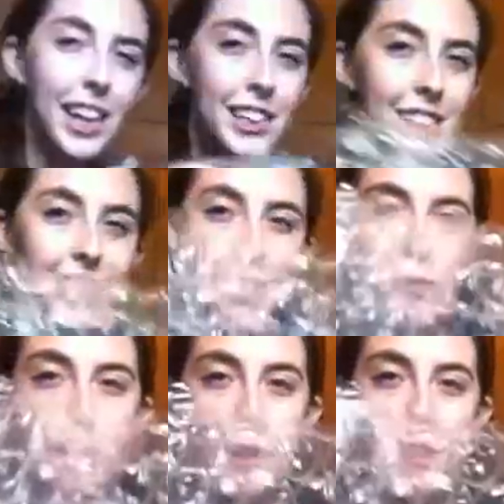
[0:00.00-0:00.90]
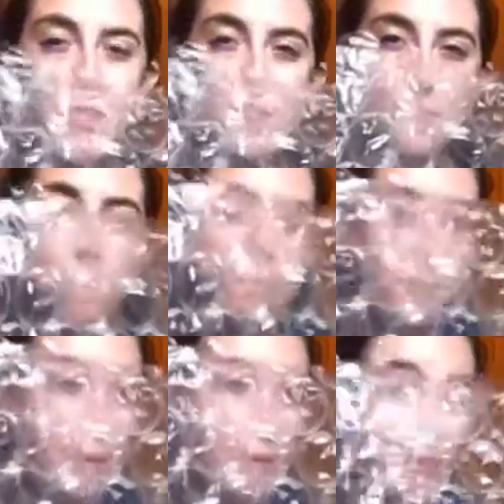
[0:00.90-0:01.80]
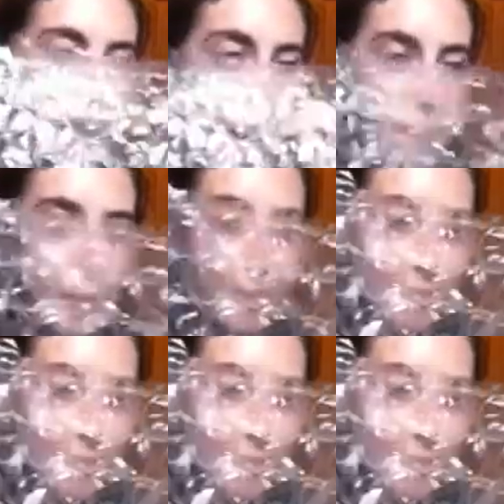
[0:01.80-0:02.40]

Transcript: I got some fun bubble wrap,